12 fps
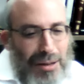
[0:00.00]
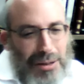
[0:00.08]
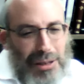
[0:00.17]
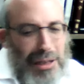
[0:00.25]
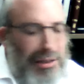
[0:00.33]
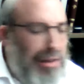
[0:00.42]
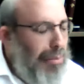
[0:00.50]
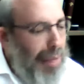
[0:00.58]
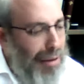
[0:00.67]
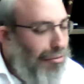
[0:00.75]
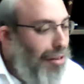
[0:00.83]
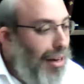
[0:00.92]
She's not
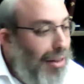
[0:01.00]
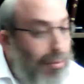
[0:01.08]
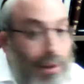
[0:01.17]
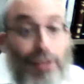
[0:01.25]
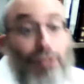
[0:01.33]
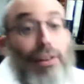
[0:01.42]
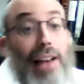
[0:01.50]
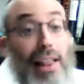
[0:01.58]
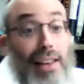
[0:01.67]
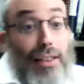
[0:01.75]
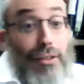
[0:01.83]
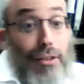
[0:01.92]
my friend. Well, you're not
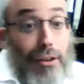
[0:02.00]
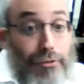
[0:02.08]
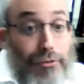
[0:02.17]
either your